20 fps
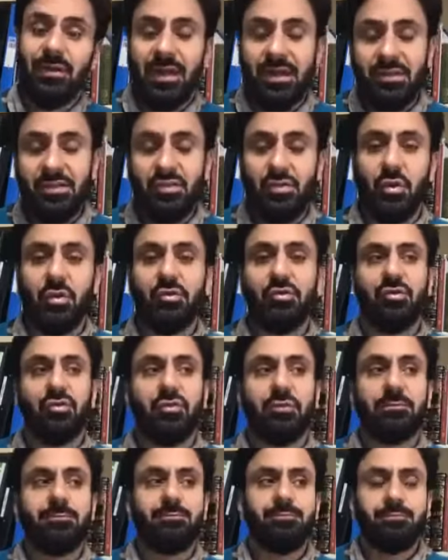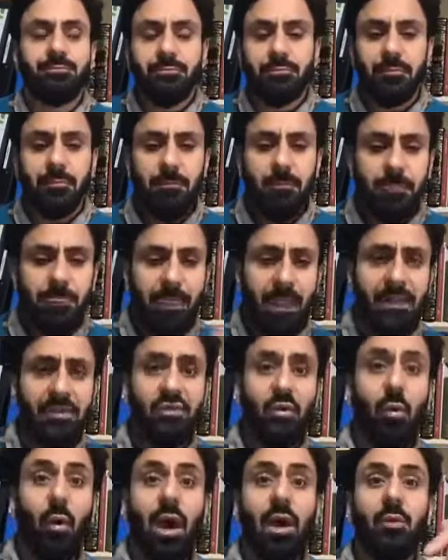It's not true. So
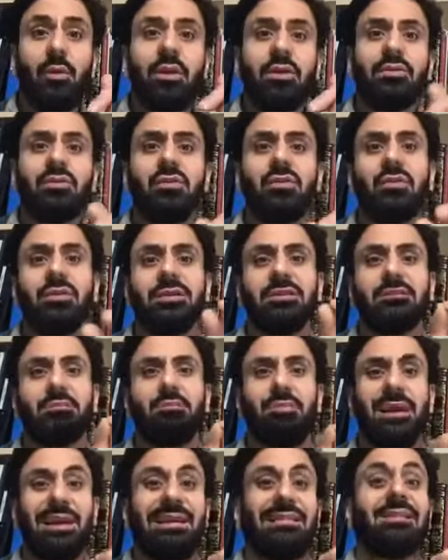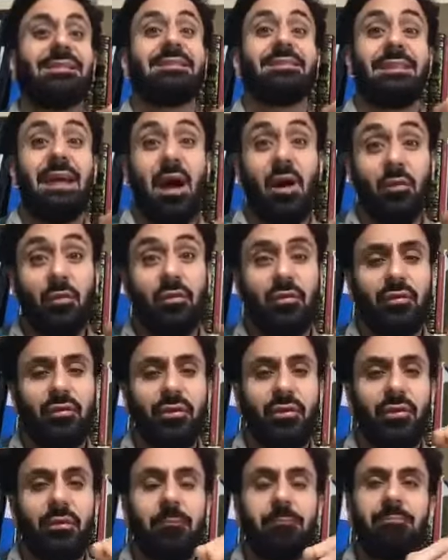what I want to do is break this down for
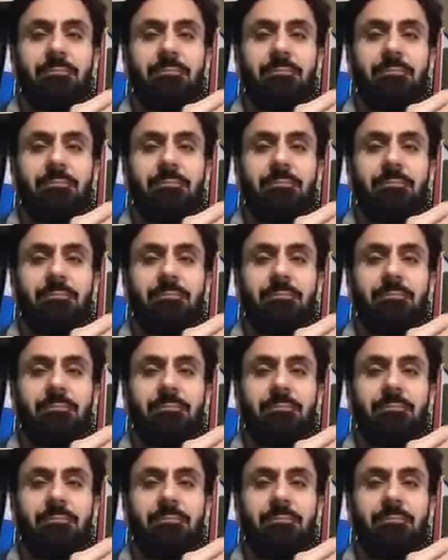you.